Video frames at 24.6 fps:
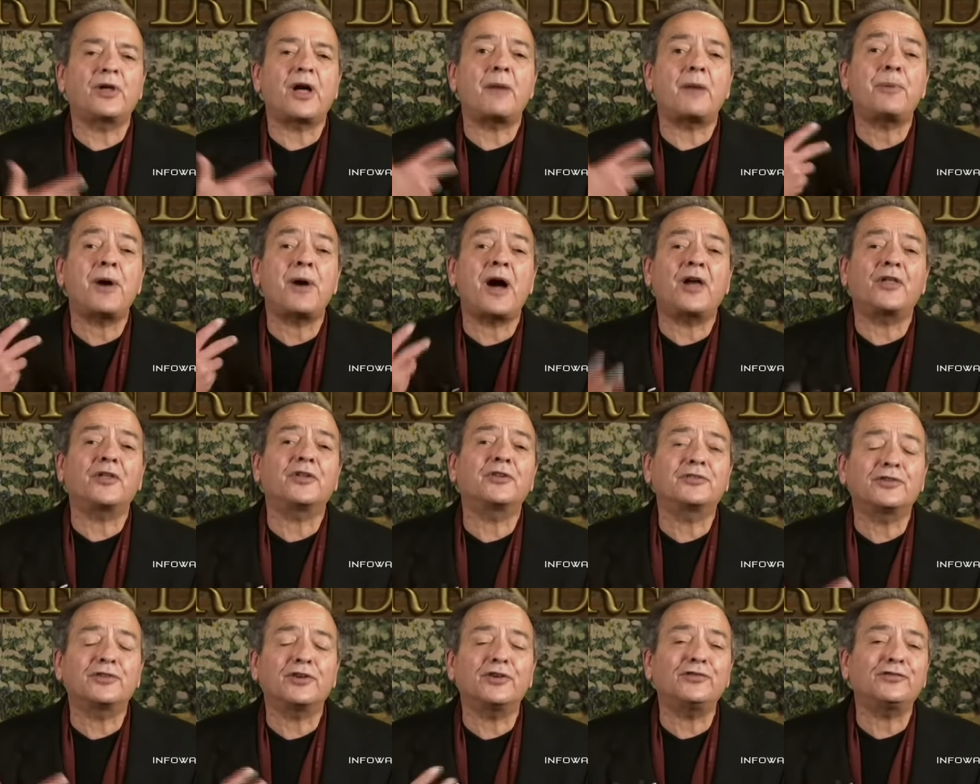
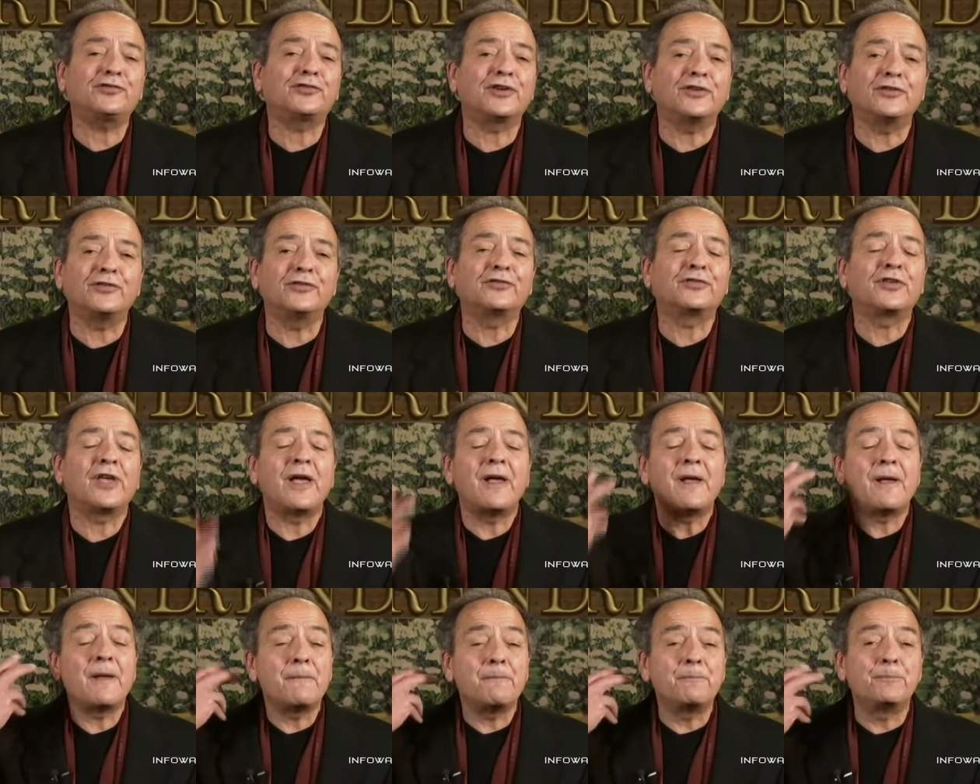politician's
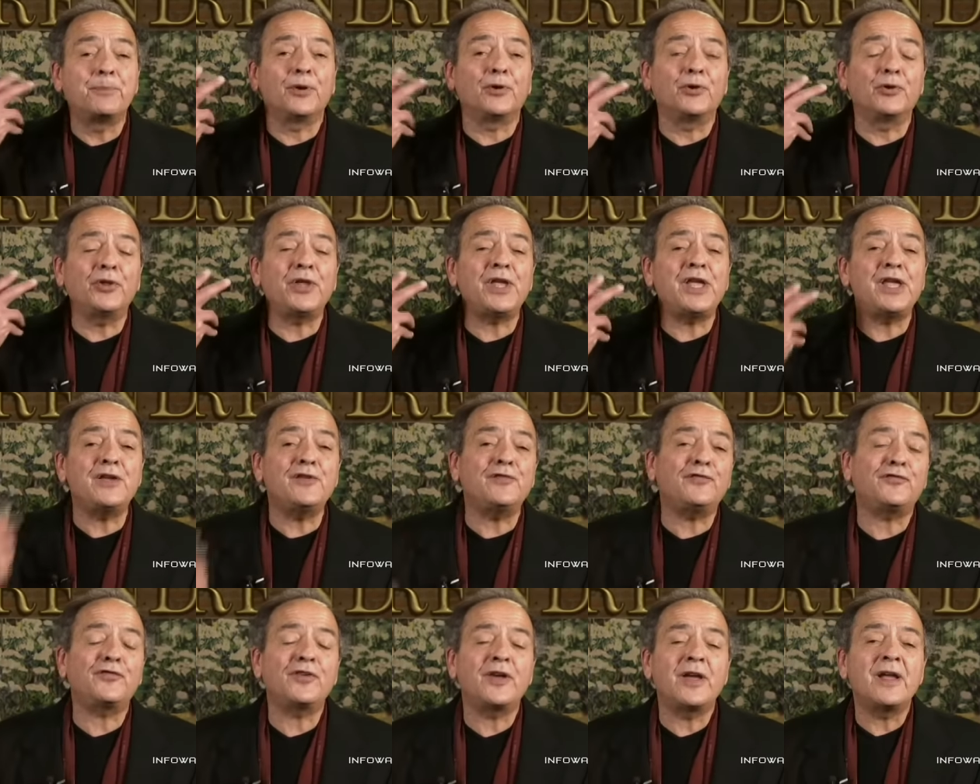
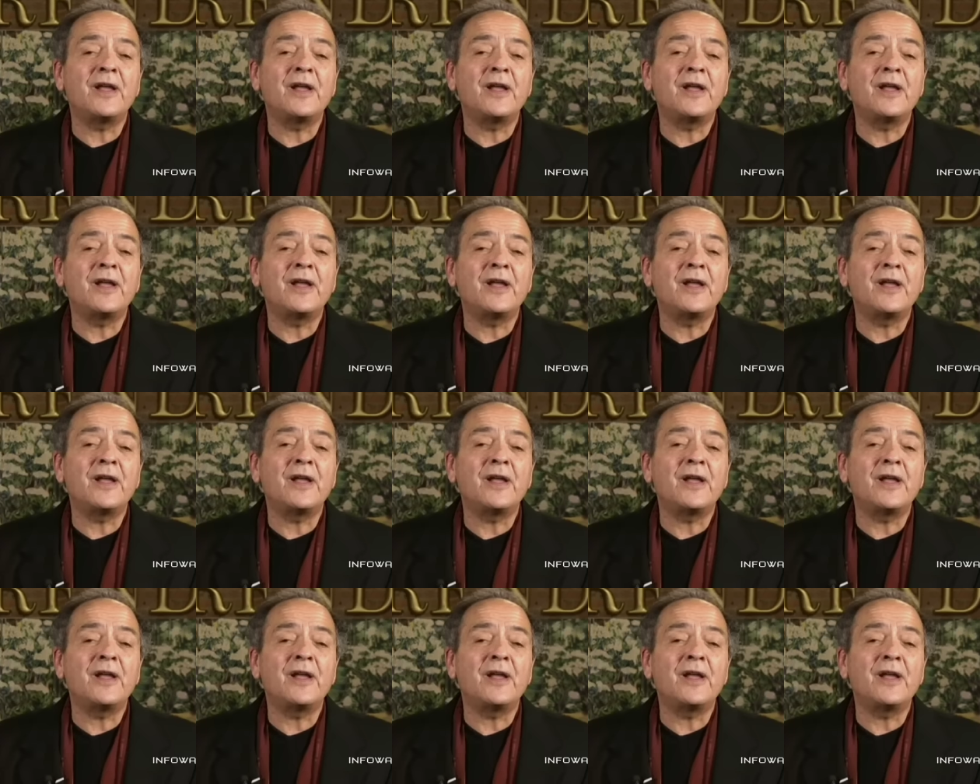belief